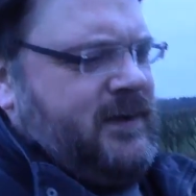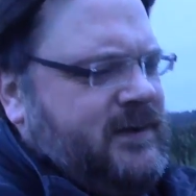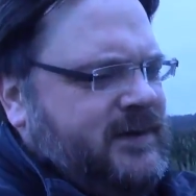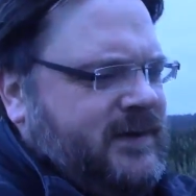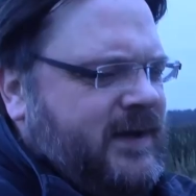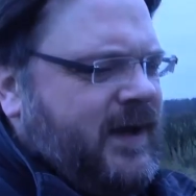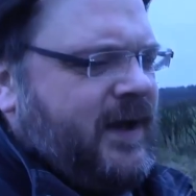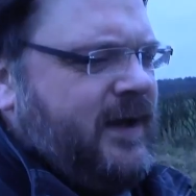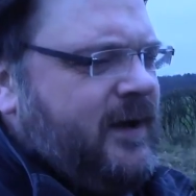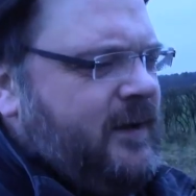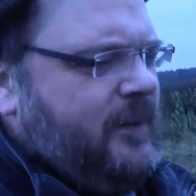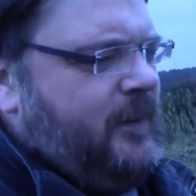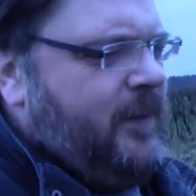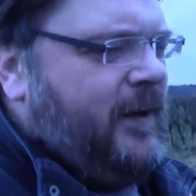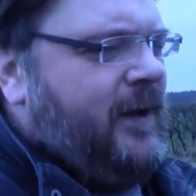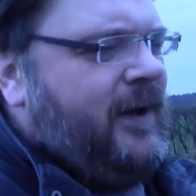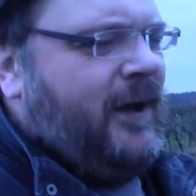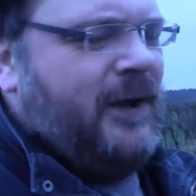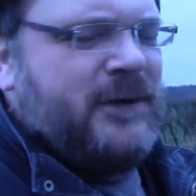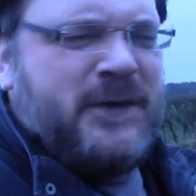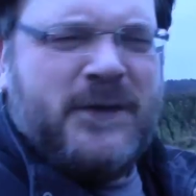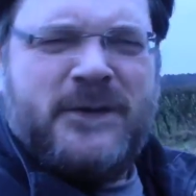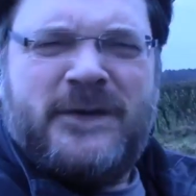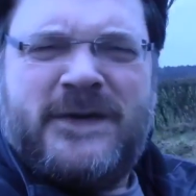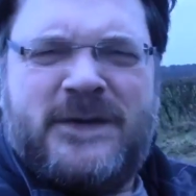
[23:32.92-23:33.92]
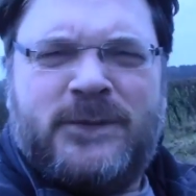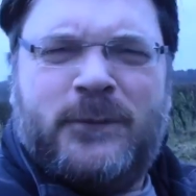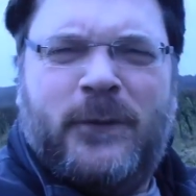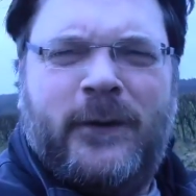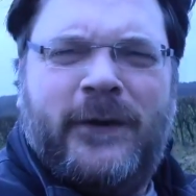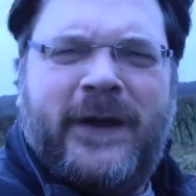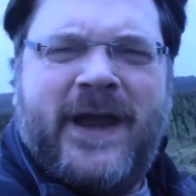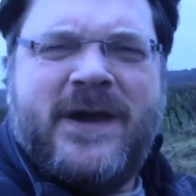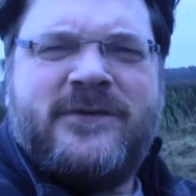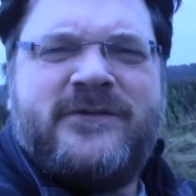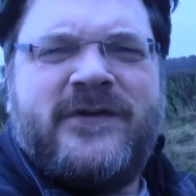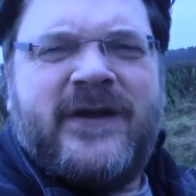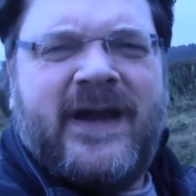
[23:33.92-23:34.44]
So I do this walk
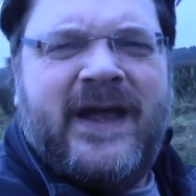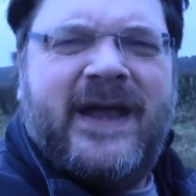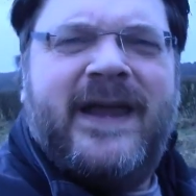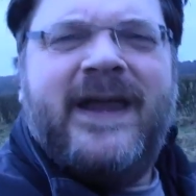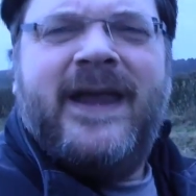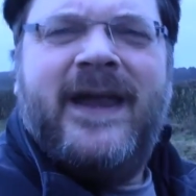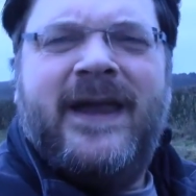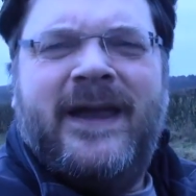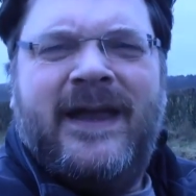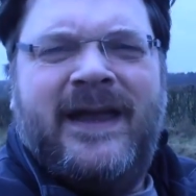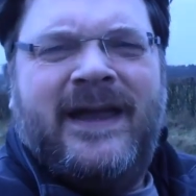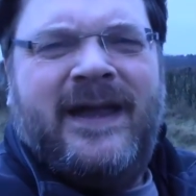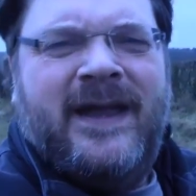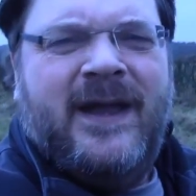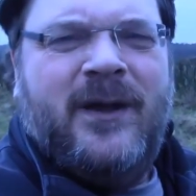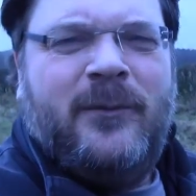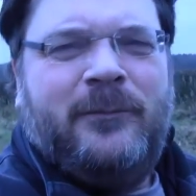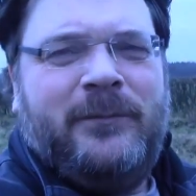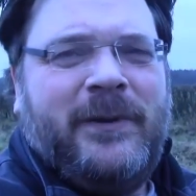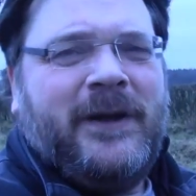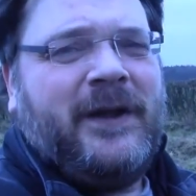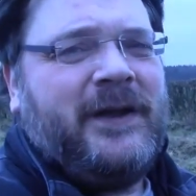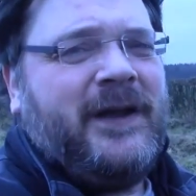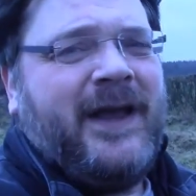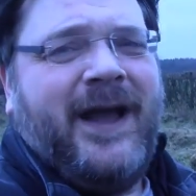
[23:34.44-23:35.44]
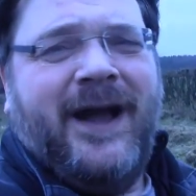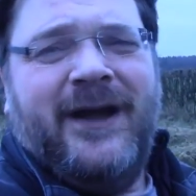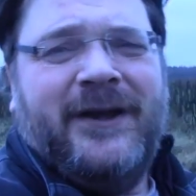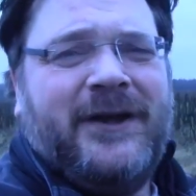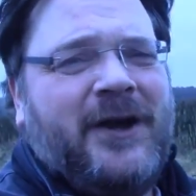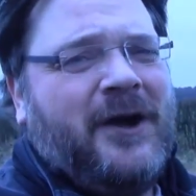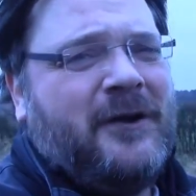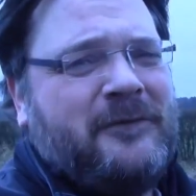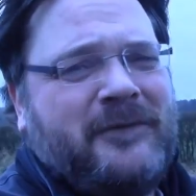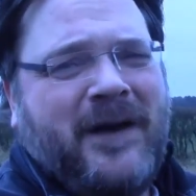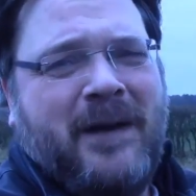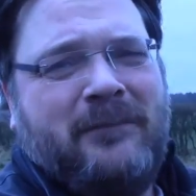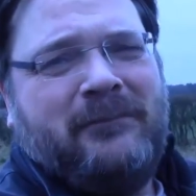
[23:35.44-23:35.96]
every day, but I
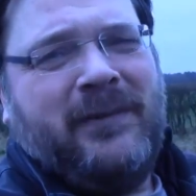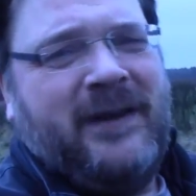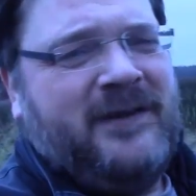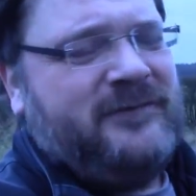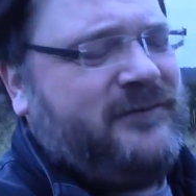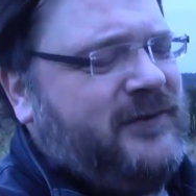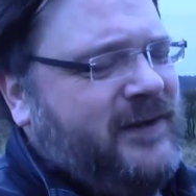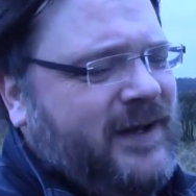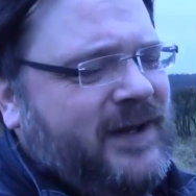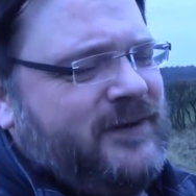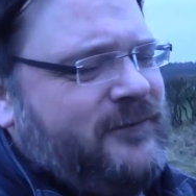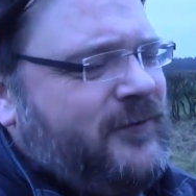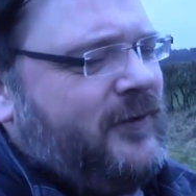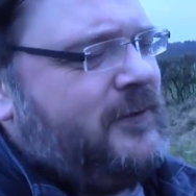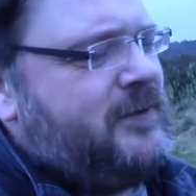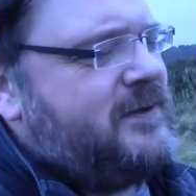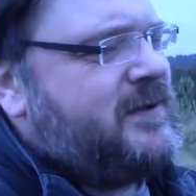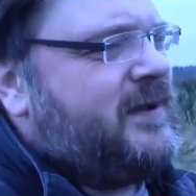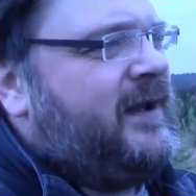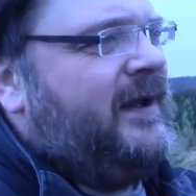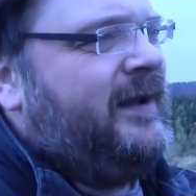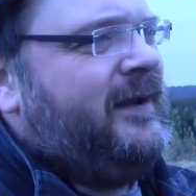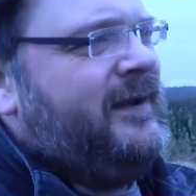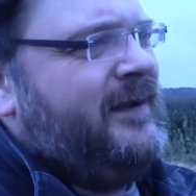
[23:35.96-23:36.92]
can't ramble every day, folks.